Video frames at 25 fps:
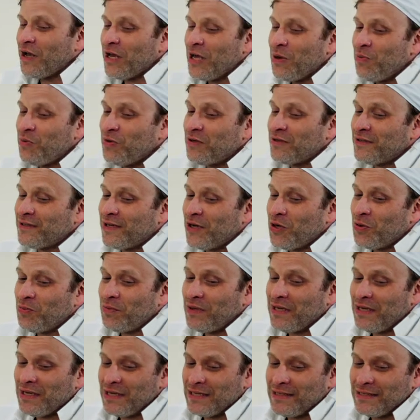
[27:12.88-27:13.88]
Like he wouldn't tell
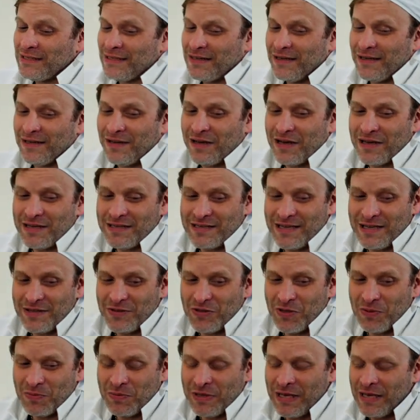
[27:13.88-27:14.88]
me his. Uh, I said
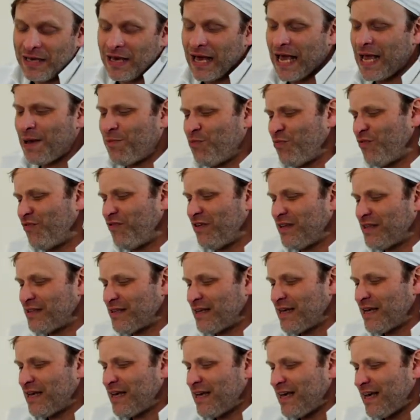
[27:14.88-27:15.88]
to him, he came with his,
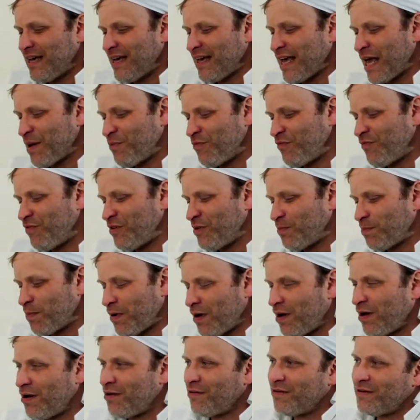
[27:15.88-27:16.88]
came with his
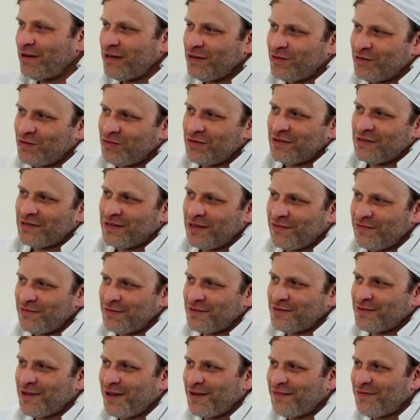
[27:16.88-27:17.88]
butter and his all these different
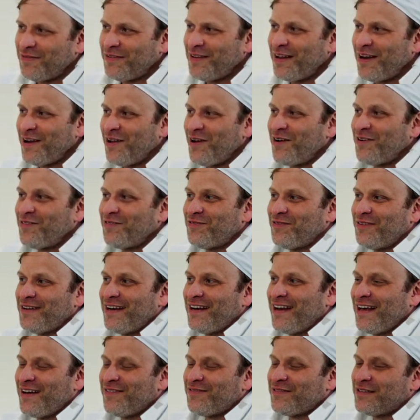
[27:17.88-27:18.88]
stuff, and then after he
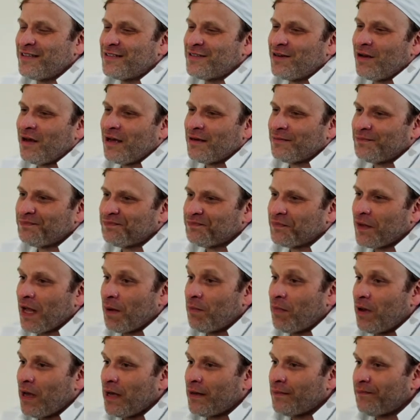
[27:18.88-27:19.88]
left, he's like,
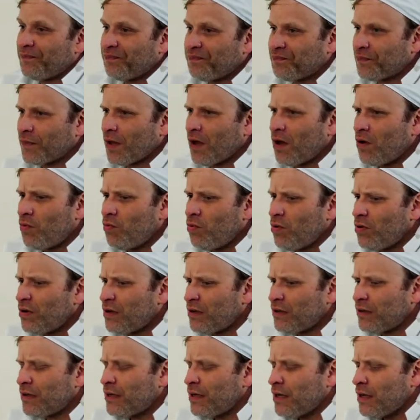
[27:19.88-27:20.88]
I'm like, oh, what,
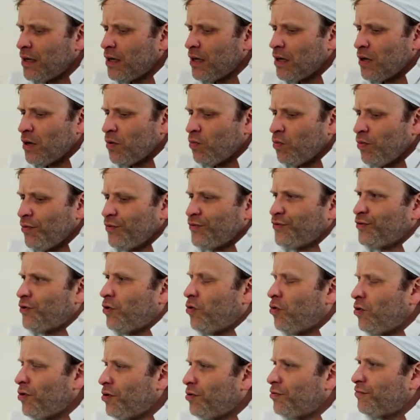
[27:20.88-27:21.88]
what's the
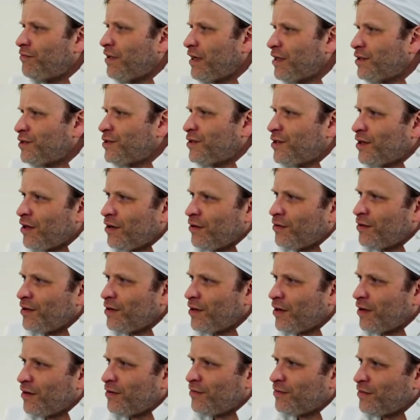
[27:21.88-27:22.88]
oil ratio? You
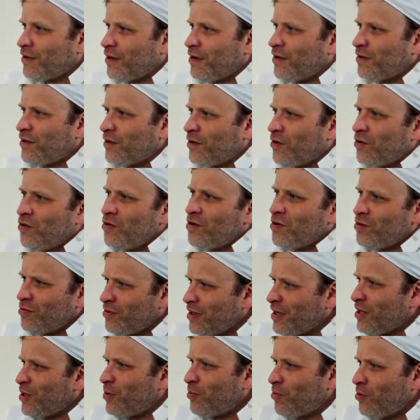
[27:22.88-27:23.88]
know, the the oil
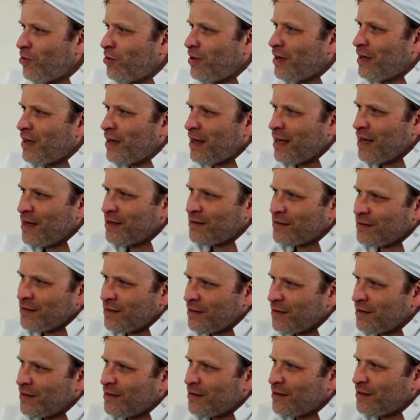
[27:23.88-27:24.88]
that you put in there
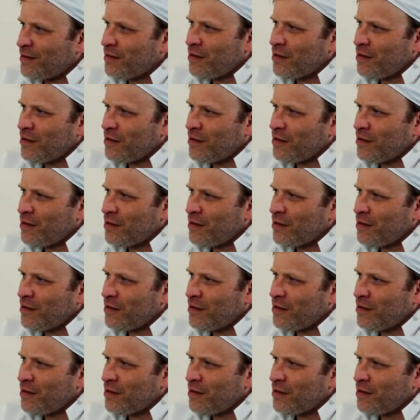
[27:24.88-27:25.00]
to.